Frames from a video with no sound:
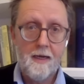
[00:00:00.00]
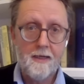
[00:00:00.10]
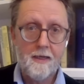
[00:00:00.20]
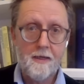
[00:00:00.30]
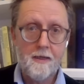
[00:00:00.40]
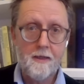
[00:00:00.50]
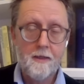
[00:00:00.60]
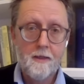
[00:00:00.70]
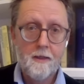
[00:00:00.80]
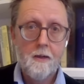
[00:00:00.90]
And
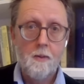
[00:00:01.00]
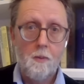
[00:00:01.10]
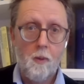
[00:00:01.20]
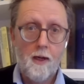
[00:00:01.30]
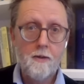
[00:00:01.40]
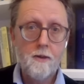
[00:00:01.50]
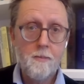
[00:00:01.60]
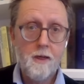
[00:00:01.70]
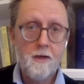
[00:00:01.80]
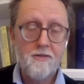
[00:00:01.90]
again, while
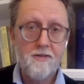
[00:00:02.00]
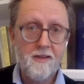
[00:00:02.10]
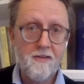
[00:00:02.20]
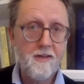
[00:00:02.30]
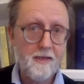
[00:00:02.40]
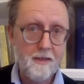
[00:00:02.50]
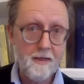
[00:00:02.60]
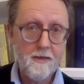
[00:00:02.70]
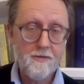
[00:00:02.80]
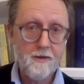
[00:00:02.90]
Hamas is inside
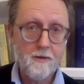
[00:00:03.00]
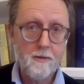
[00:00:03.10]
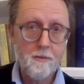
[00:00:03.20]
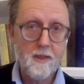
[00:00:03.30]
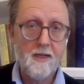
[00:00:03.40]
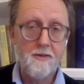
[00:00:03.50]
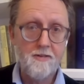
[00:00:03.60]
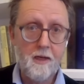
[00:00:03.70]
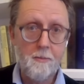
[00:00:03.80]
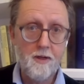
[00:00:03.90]
Gaza, but at
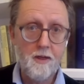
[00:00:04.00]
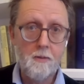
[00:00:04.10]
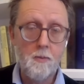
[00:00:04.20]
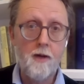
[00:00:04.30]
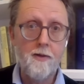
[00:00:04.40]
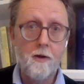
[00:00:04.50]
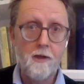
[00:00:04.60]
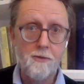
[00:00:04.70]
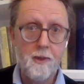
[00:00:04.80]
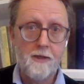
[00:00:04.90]
the same time, while there
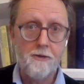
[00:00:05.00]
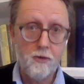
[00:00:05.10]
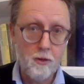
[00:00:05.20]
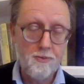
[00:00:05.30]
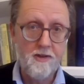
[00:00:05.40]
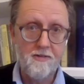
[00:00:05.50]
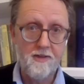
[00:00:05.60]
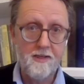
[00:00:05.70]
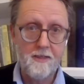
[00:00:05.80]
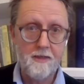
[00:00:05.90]
are Israeli troops
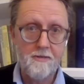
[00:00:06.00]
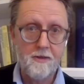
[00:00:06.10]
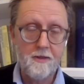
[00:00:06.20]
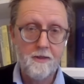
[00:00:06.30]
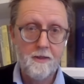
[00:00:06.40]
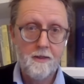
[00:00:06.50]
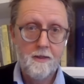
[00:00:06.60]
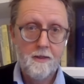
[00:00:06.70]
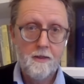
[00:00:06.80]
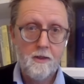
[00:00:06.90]
inside Gaza,
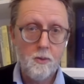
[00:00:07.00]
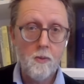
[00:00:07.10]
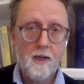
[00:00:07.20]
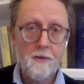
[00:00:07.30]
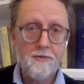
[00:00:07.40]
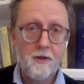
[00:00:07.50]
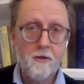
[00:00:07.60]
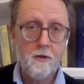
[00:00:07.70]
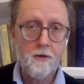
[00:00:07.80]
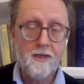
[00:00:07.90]
you won't have
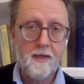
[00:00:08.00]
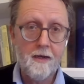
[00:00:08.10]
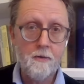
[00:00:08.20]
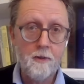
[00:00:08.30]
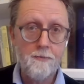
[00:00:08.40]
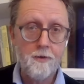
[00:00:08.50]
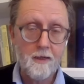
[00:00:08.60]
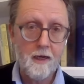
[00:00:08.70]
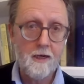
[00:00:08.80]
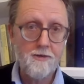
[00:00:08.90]
security not only
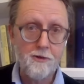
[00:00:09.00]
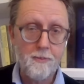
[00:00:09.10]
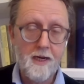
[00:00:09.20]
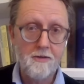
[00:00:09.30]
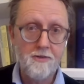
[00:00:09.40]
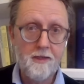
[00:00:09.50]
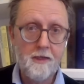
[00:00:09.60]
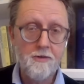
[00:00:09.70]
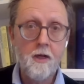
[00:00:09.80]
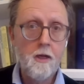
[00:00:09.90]
for Gazans or
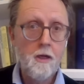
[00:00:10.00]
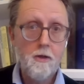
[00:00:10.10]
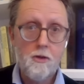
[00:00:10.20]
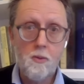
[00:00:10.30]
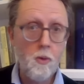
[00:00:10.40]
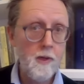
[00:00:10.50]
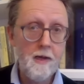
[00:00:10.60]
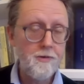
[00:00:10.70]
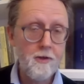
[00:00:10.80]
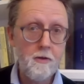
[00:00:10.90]
Palestinians, you
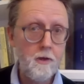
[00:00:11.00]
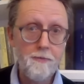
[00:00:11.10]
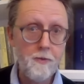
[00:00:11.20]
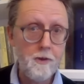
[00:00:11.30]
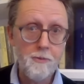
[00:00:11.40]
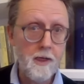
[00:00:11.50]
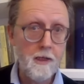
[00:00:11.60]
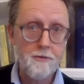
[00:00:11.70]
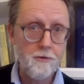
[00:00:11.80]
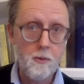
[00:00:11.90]
won't have security for
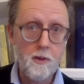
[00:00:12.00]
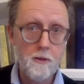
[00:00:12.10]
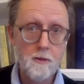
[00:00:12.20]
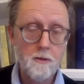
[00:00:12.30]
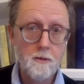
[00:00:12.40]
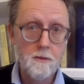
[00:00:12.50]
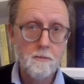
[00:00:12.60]
Israelis as well.